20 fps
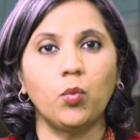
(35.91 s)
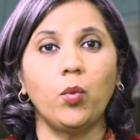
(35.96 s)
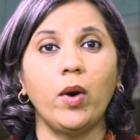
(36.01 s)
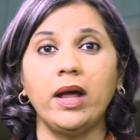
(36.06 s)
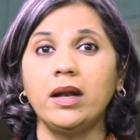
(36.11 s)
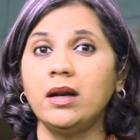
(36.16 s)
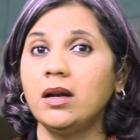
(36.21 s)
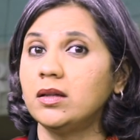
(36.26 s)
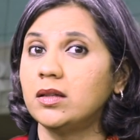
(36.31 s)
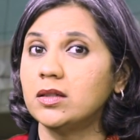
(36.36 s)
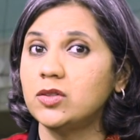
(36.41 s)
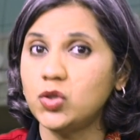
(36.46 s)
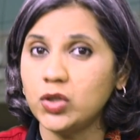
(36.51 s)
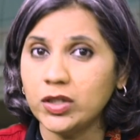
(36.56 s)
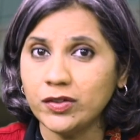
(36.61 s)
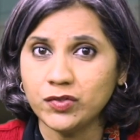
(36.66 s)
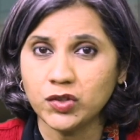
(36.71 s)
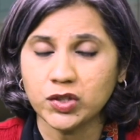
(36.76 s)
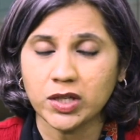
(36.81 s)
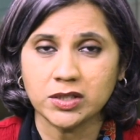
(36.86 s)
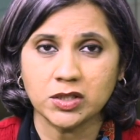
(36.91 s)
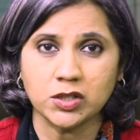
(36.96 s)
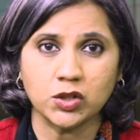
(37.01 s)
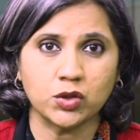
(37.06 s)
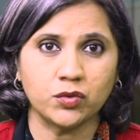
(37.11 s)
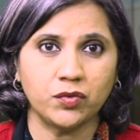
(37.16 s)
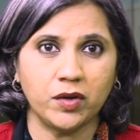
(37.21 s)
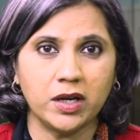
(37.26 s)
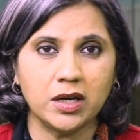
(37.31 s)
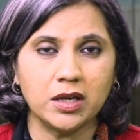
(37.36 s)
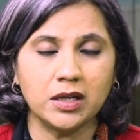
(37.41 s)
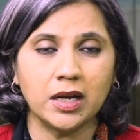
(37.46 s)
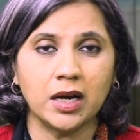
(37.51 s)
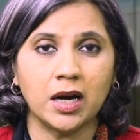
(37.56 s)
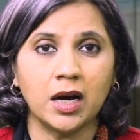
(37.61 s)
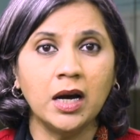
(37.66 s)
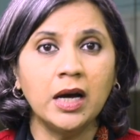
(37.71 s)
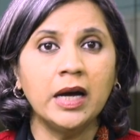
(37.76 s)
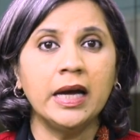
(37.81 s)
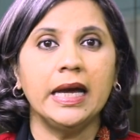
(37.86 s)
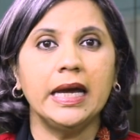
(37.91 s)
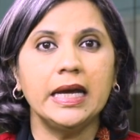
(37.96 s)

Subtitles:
when the Chief Justice of India